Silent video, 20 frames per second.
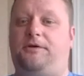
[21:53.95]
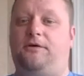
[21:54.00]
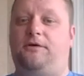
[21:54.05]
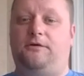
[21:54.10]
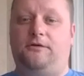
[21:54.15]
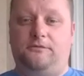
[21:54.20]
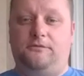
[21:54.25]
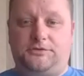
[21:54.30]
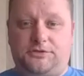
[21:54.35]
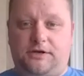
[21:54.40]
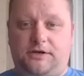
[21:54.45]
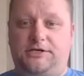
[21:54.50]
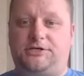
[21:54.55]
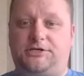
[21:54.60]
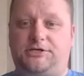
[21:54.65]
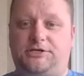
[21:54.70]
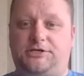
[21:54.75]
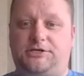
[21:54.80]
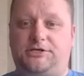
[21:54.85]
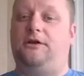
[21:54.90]
your
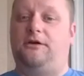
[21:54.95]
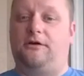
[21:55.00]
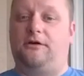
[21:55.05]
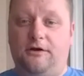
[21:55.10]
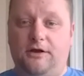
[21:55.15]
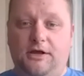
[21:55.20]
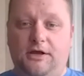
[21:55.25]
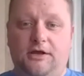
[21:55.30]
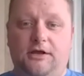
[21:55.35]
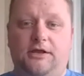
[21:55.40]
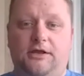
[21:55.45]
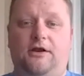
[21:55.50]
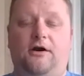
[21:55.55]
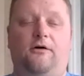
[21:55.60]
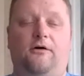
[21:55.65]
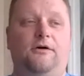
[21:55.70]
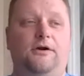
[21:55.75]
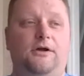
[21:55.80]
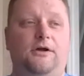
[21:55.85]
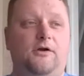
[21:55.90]
nutrition, your you
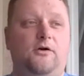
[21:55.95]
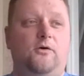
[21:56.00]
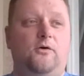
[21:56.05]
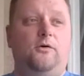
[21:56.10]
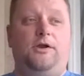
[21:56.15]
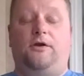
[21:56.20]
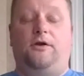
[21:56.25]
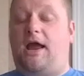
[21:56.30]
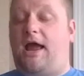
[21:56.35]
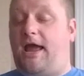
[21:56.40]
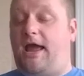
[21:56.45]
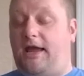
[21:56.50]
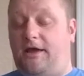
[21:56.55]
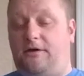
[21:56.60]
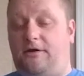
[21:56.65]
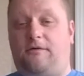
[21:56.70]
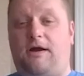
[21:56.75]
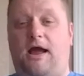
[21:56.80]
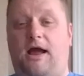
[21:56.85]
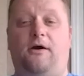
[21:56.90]
know who you're hanging
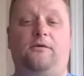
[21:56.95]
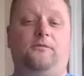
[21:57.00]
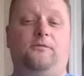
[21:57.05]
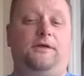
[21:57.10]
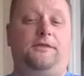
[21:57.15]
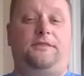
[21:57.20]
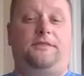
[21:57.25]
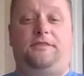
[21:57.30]
around with,